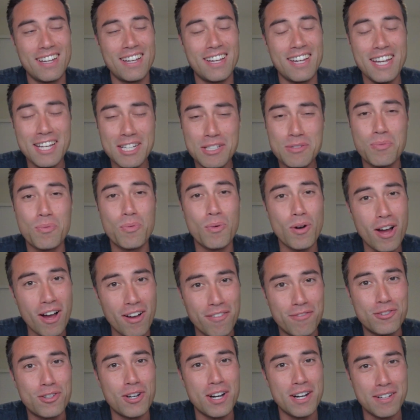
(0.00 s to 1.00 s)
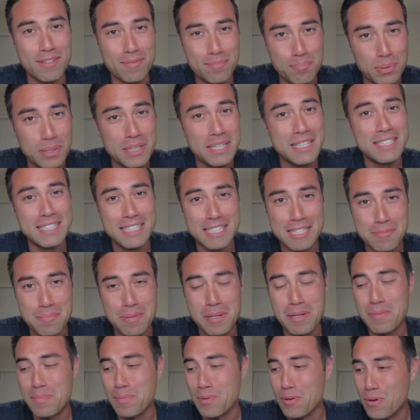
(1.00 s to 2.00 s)
it's rough trying to please these
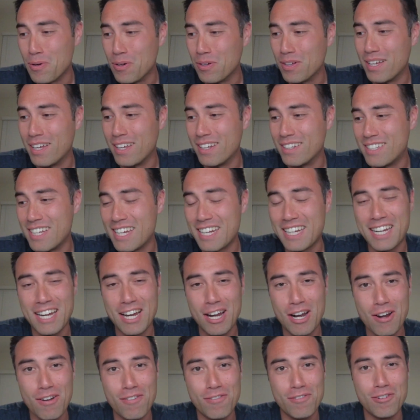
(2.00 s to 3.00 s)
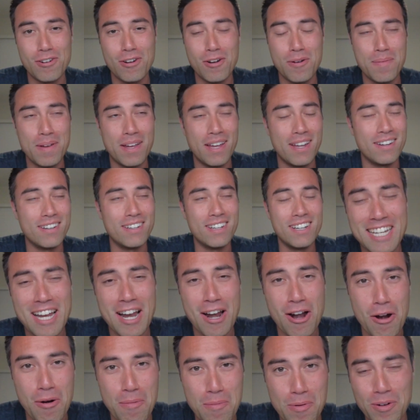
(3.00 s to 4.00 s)
people and take care of them, and it's
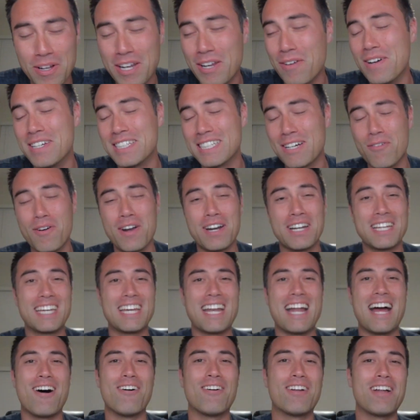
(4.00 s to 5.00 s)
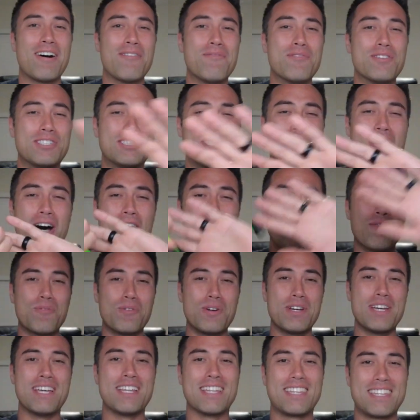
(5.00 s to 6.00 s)
terrible. Anyways, I wanted to get out. I was done
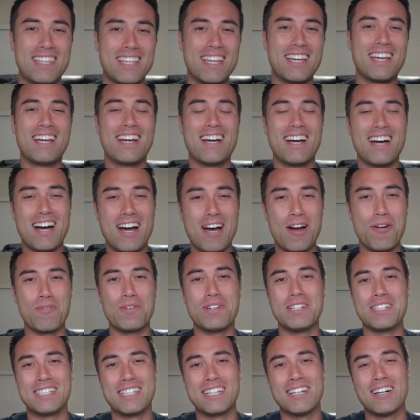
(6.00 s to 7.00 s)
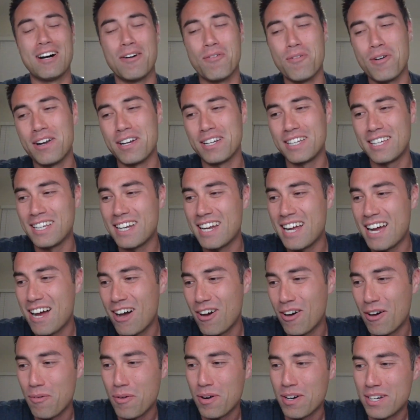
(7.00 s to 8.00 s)
with retail. I wanted to get
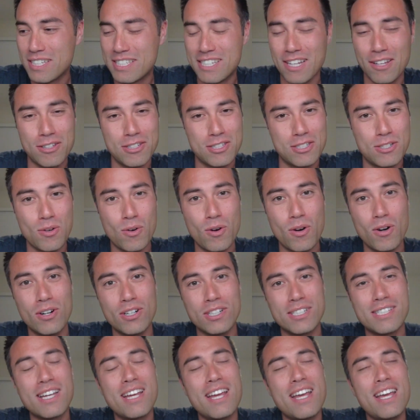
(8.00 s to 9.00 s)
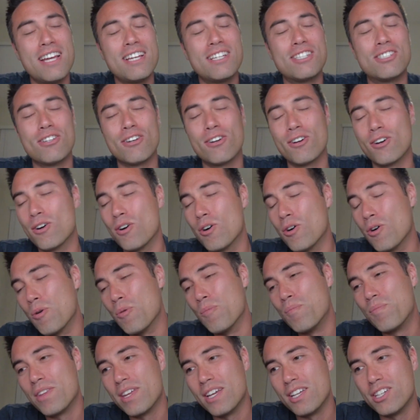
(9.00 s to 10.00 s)
out. I wanted to sell the stores.
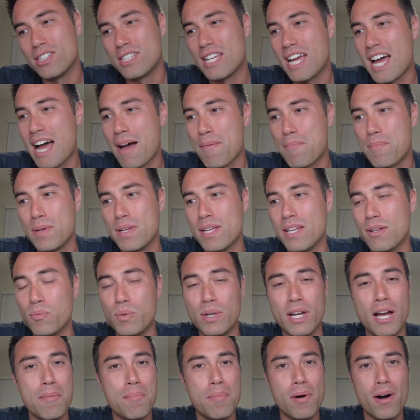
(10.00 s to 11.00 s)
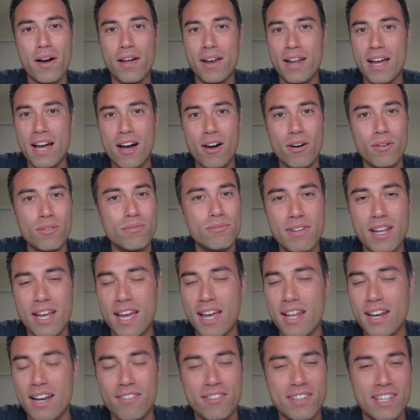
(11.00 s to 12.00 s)
So it just happened. We got bought out
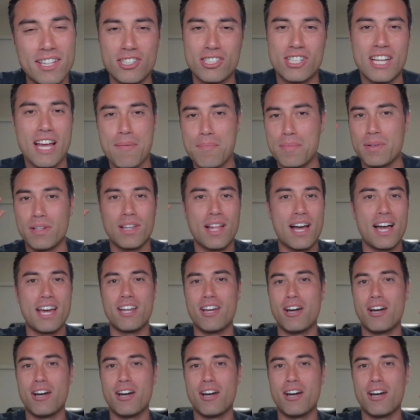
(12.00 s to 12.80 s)
and everything just happened to line